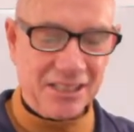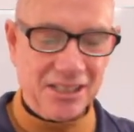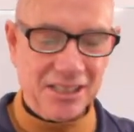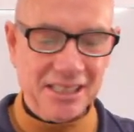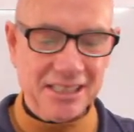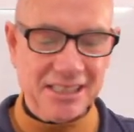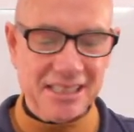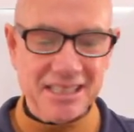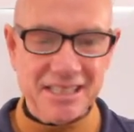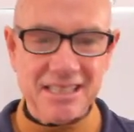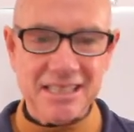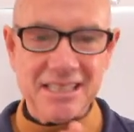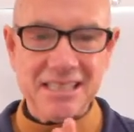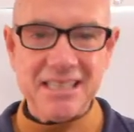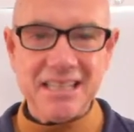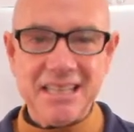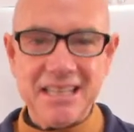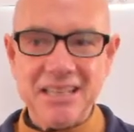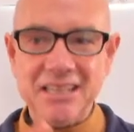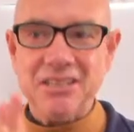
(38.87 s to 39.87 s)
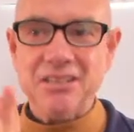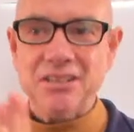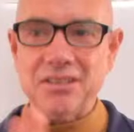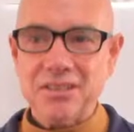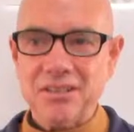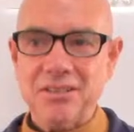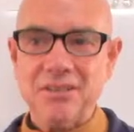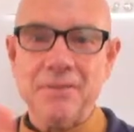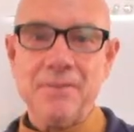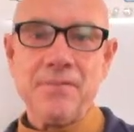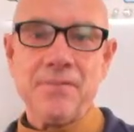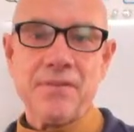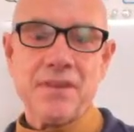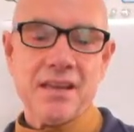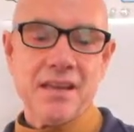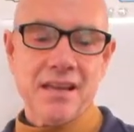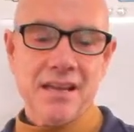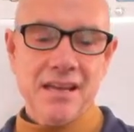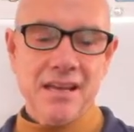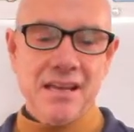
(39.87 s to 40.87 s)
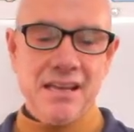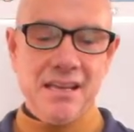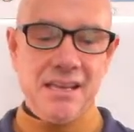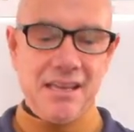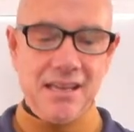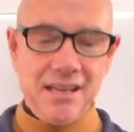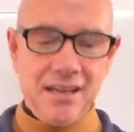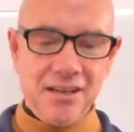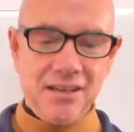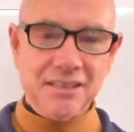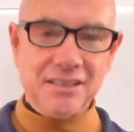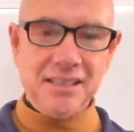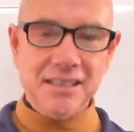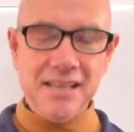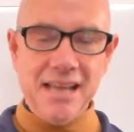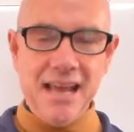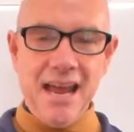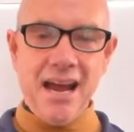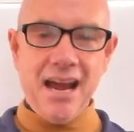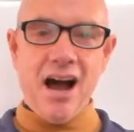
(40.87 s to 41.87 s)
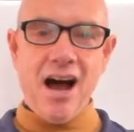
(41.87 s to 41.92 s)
Good to see you here today